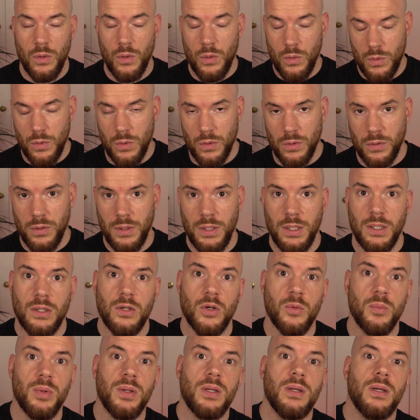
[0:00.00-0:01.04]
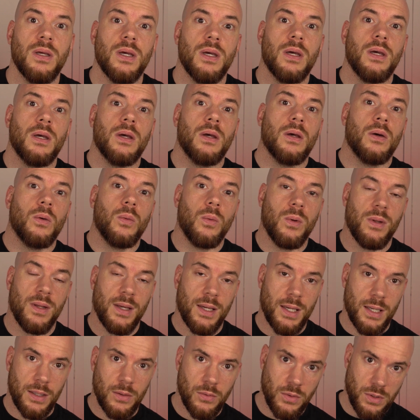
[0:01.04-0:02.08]
or it could be
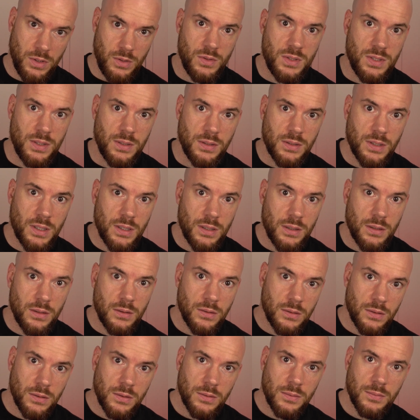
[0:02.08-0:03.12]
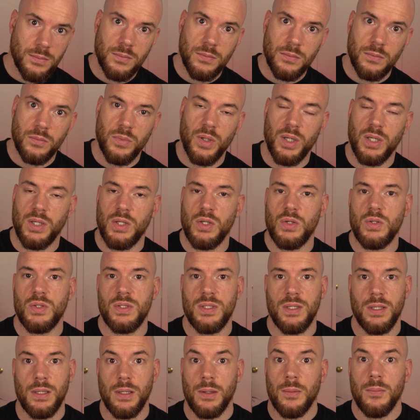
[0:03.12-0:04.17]
without using dialogue, by
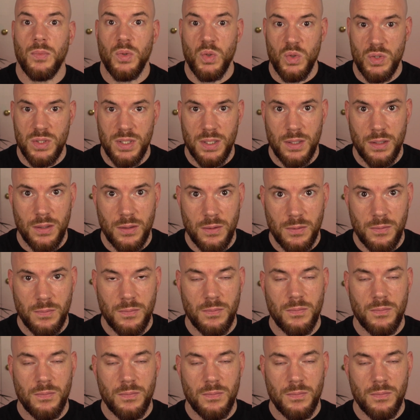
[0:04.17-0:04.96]
using music